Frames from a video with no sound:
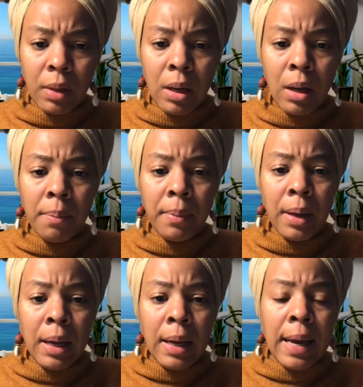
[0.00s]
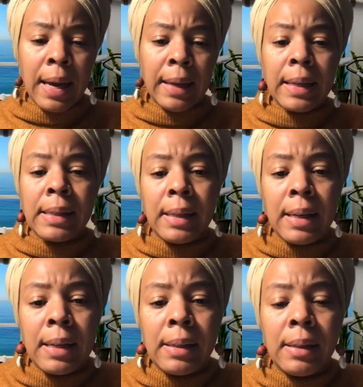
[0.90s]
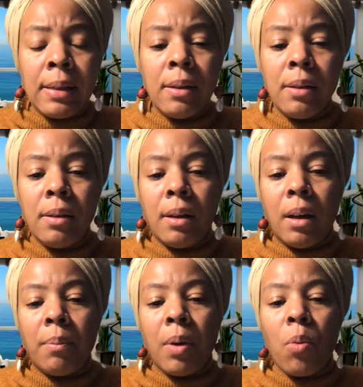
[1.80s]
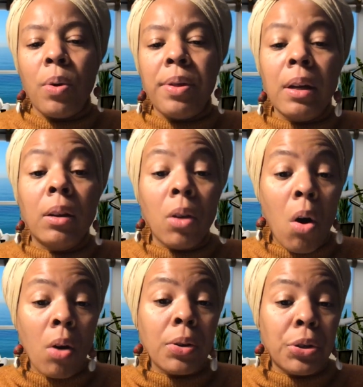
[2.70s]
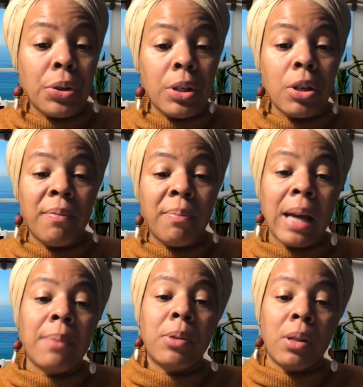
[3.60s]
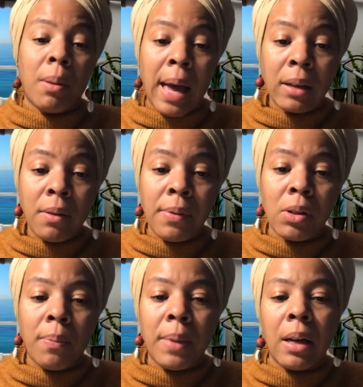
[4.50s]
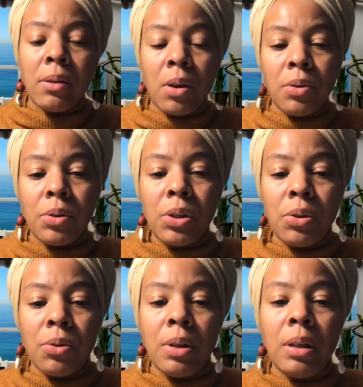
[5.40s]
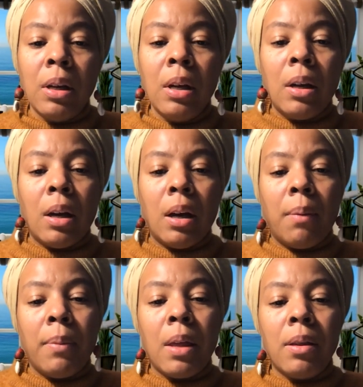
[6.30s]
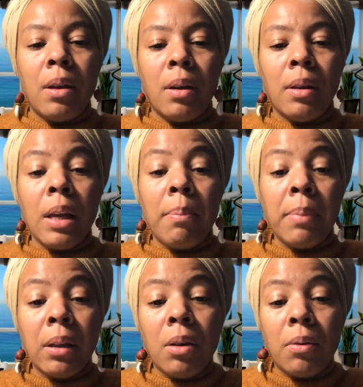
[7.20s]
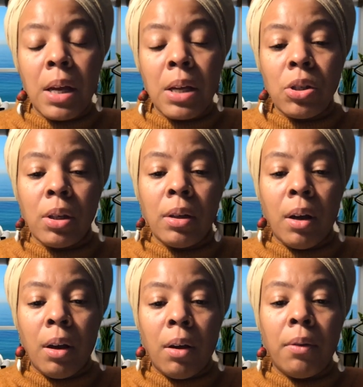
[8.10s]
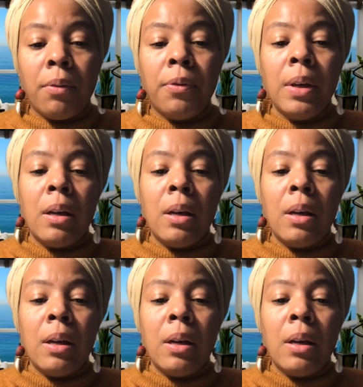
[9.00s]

and exist within a longer tradition of Black Muslim activism that has understood the amelioration of